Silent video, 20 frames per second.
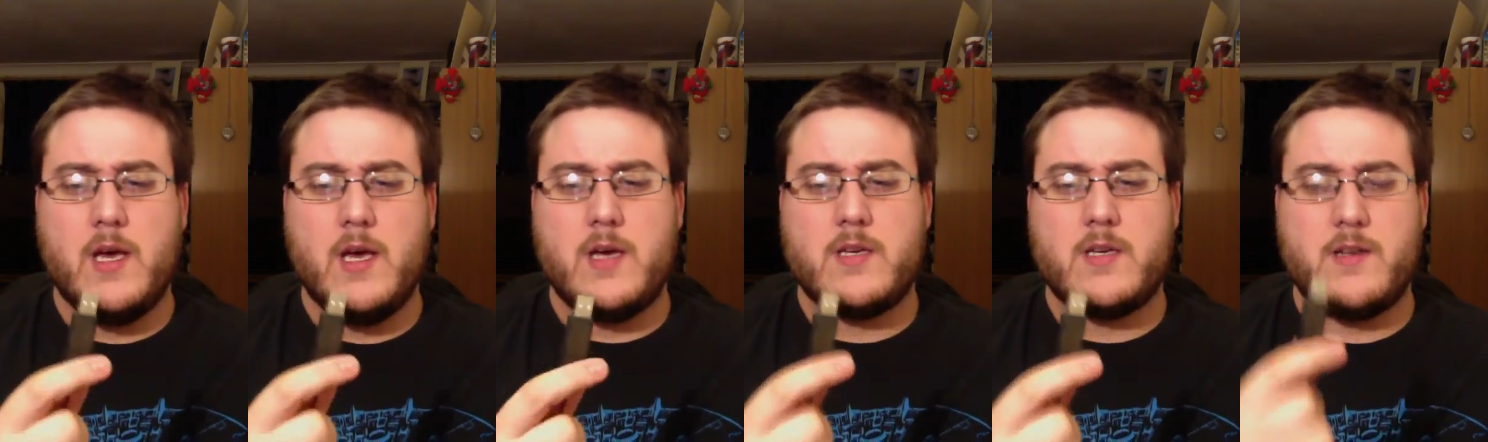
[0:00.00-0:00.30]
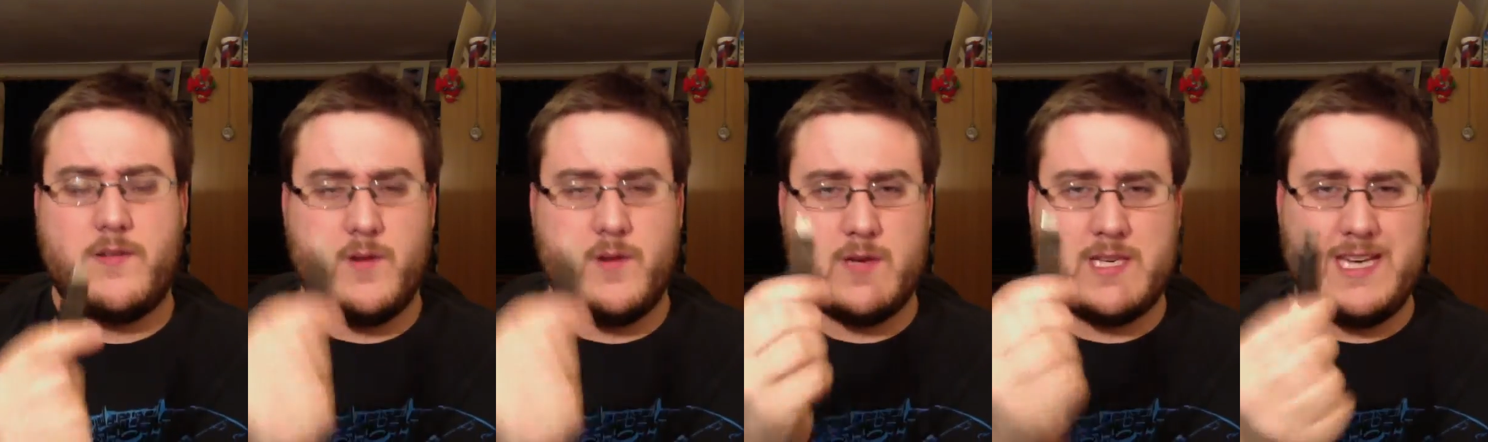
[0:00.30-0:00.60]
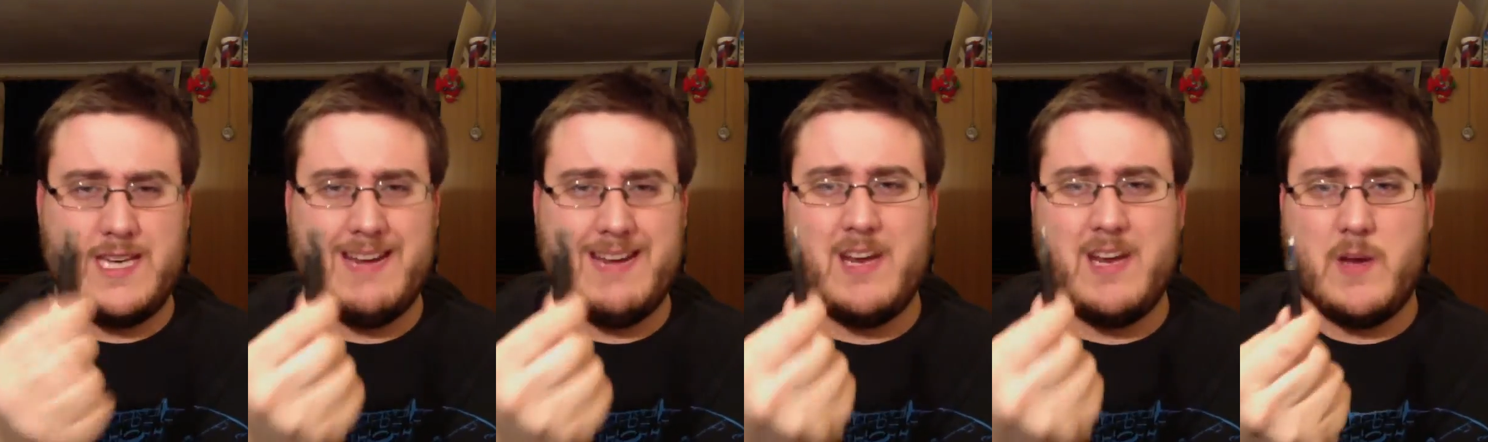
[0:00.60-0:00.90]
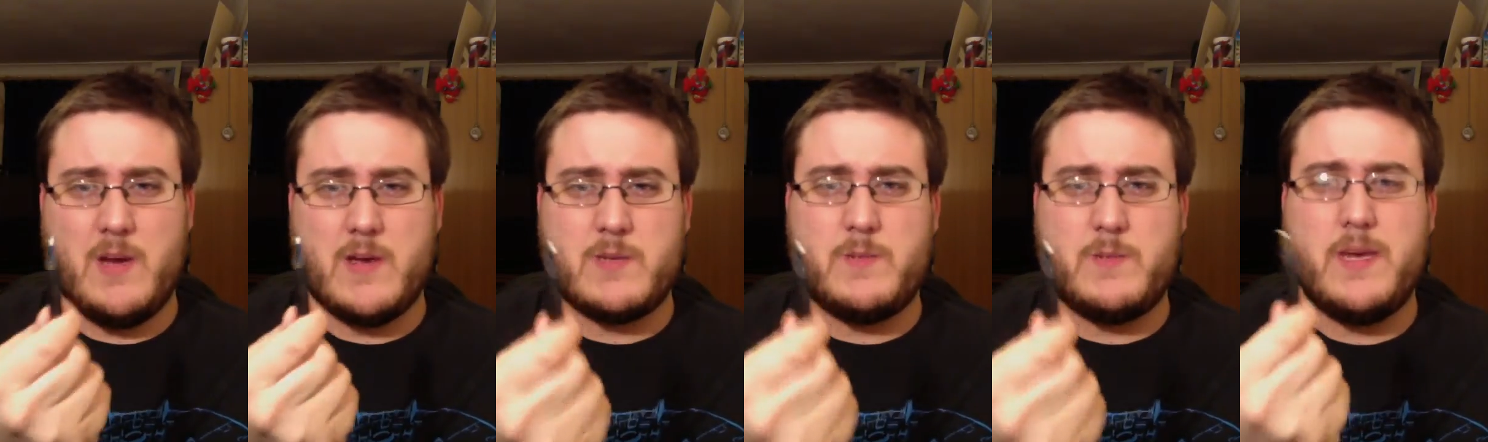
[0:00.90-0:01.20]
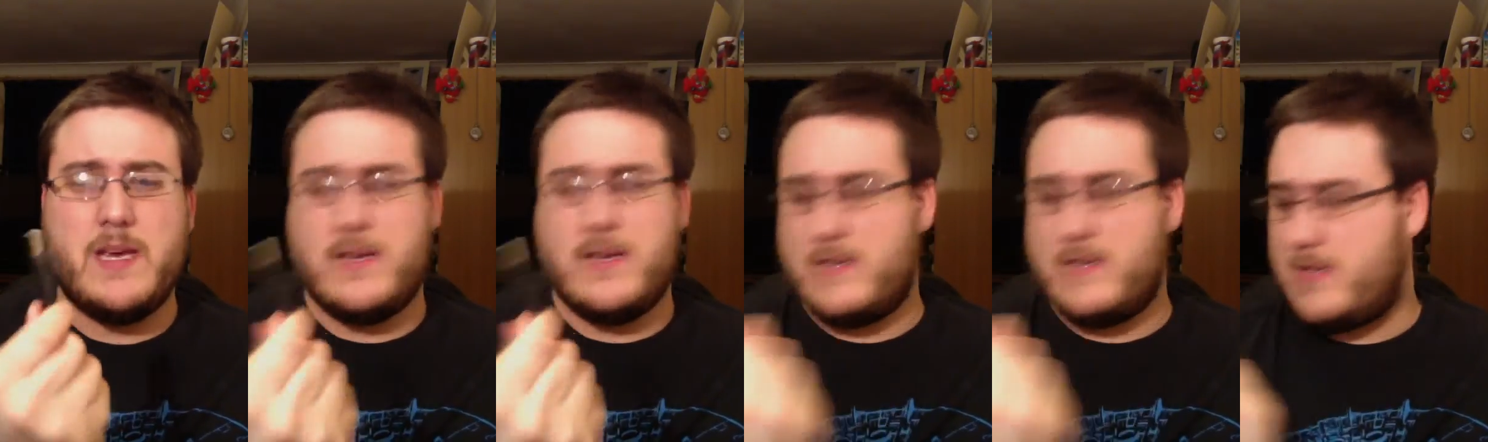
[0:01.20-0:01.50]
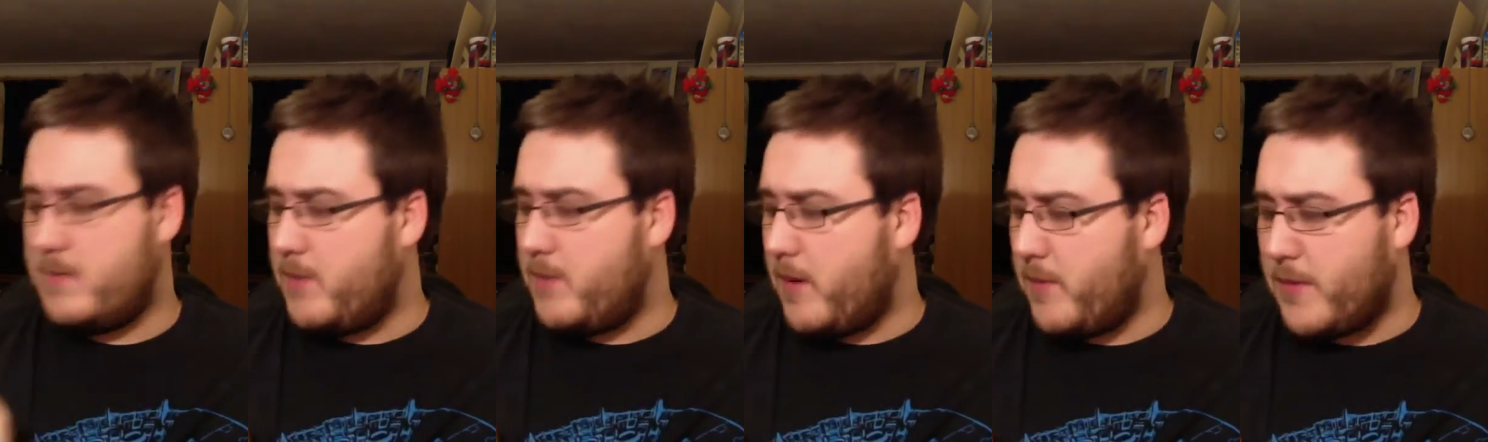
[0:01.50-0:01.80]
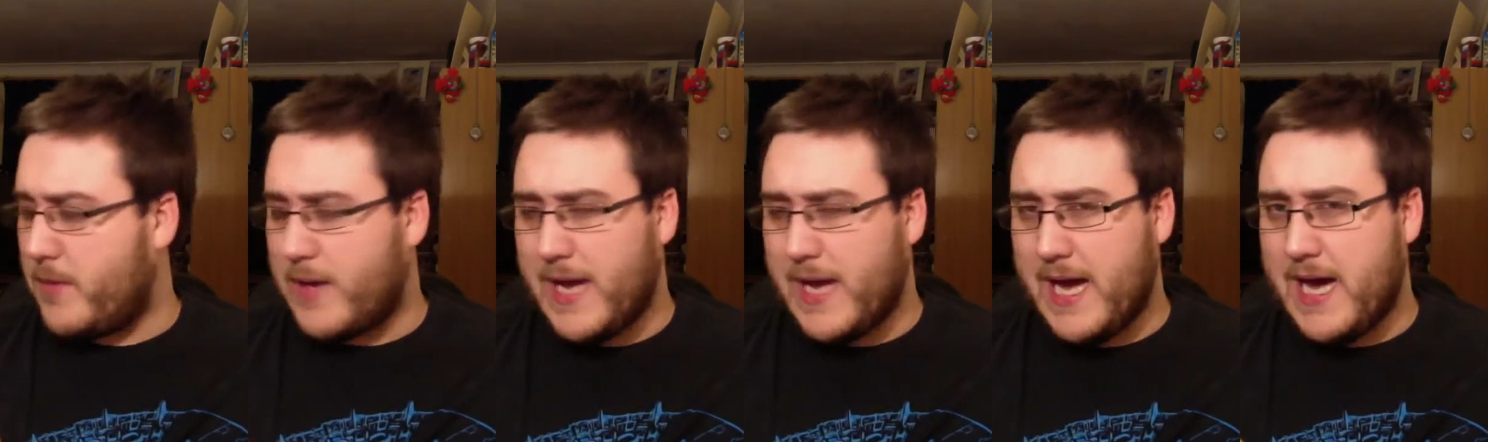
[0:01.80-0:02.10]
So if you were sticking a USB into the bottom of
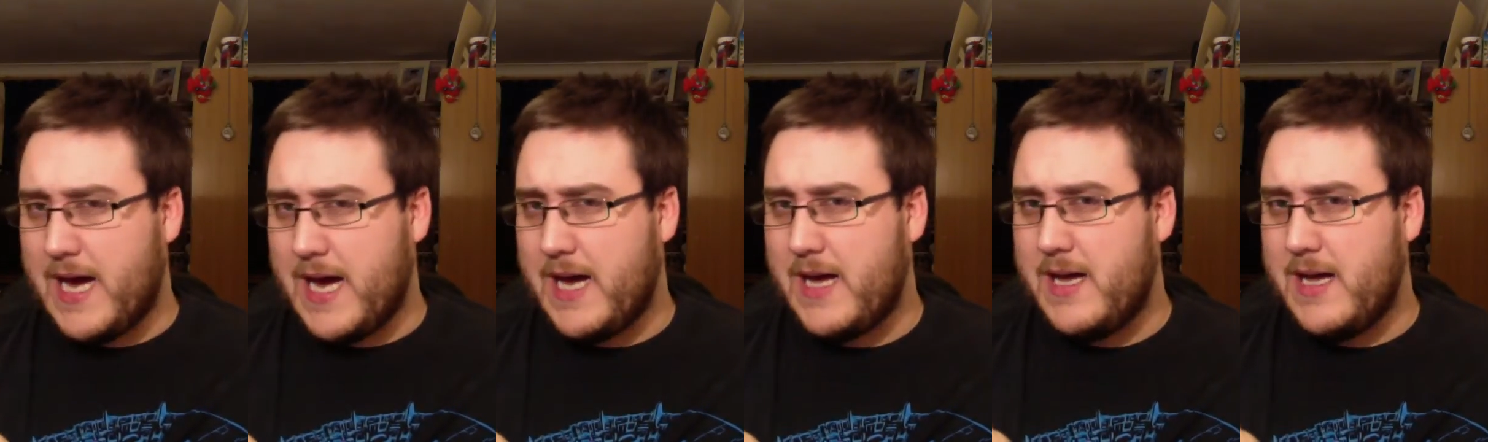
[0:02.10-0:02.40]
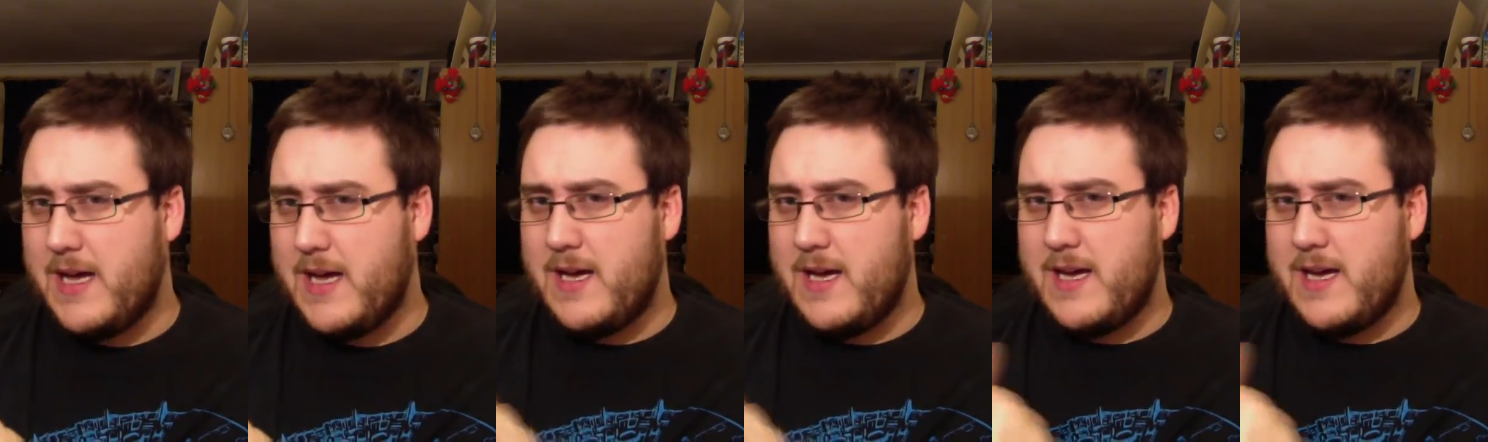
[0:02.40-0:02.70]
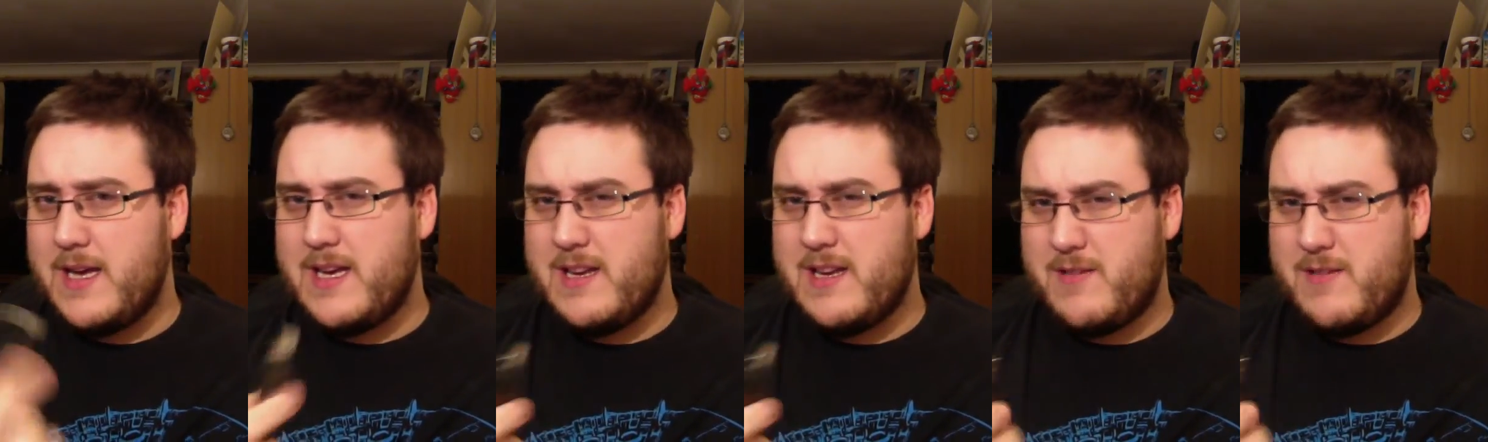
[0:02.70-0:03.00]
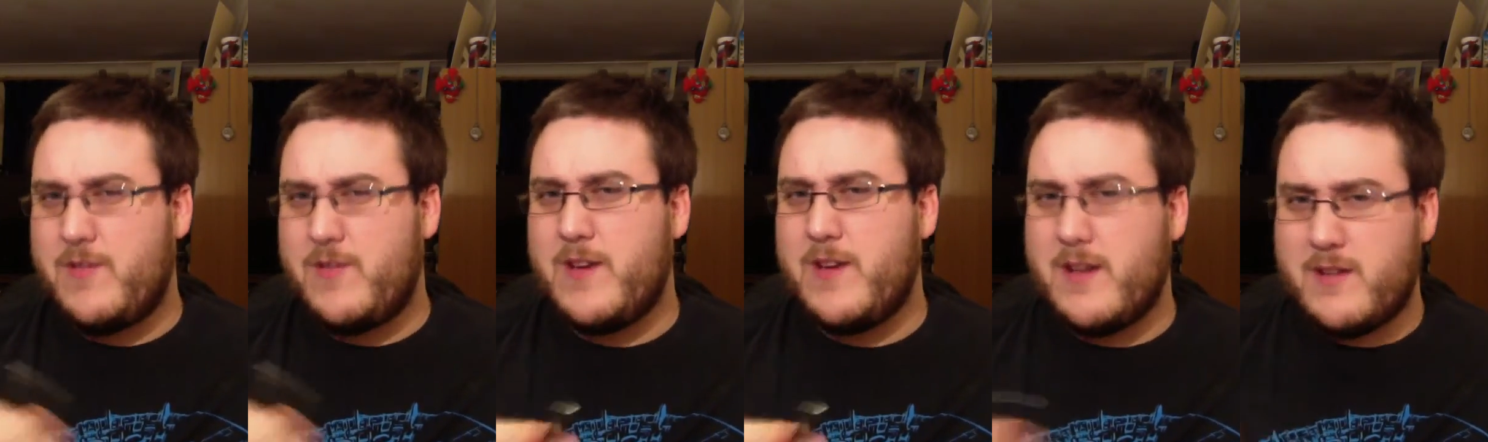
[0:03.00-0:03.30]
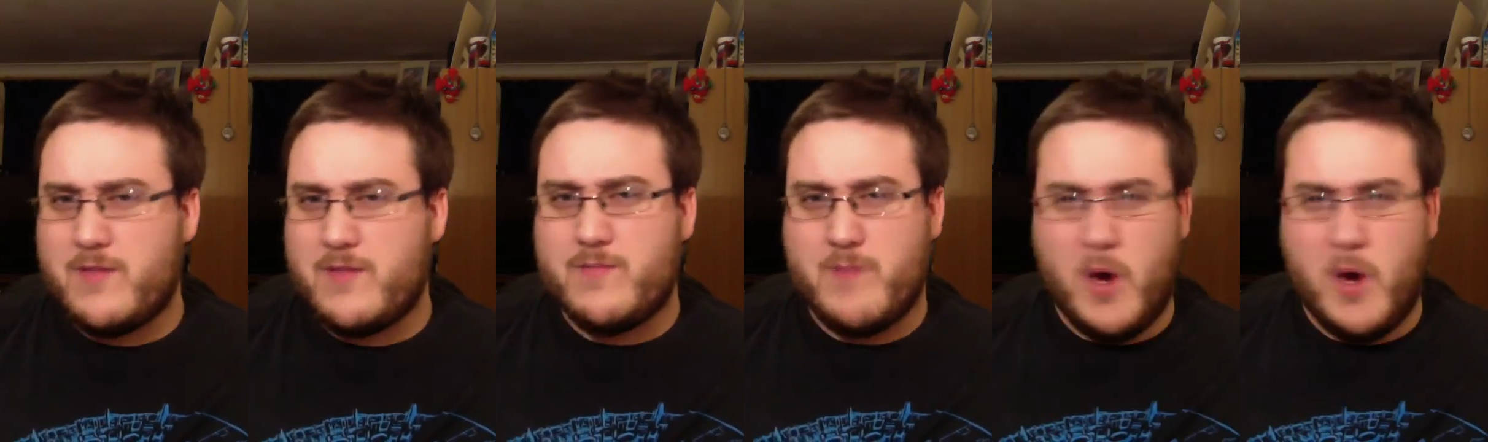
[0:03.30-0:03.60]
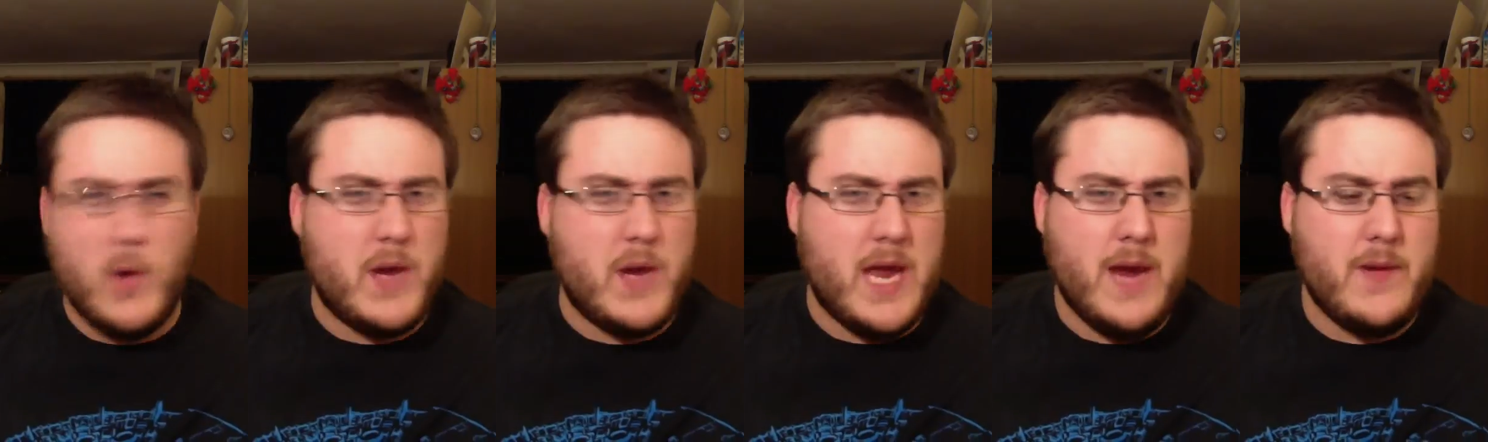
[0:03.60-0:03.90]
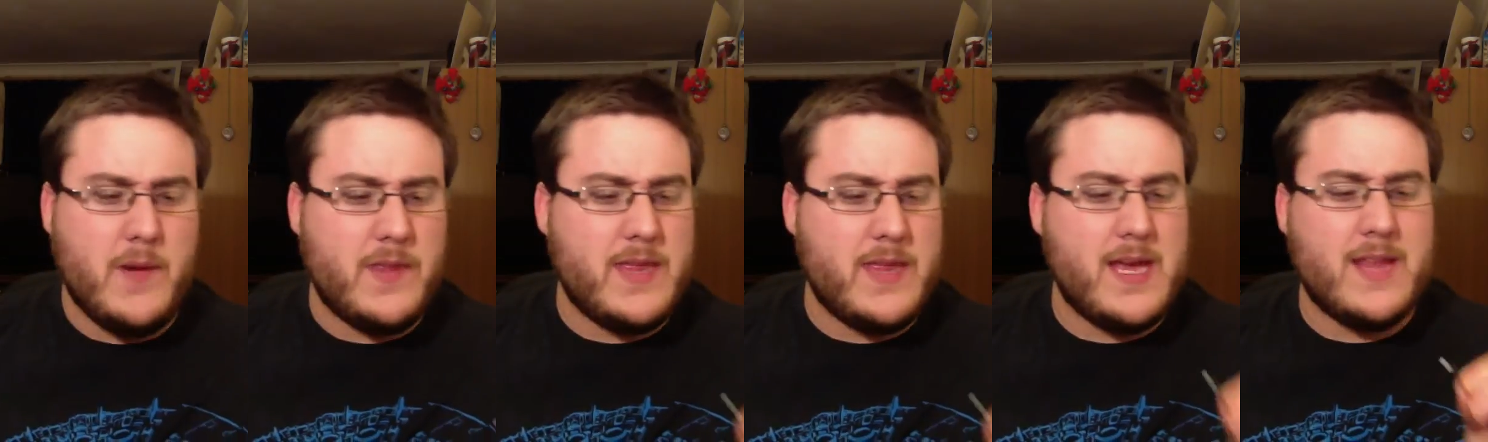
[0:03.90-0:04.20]
the car, you'd feel okay
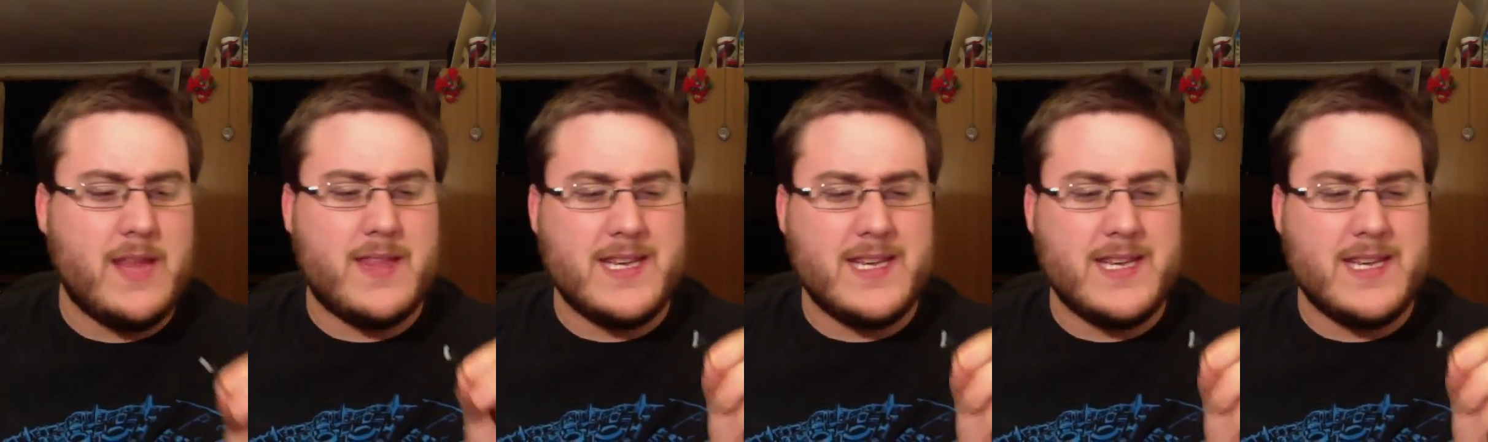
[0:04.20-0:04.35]
with that.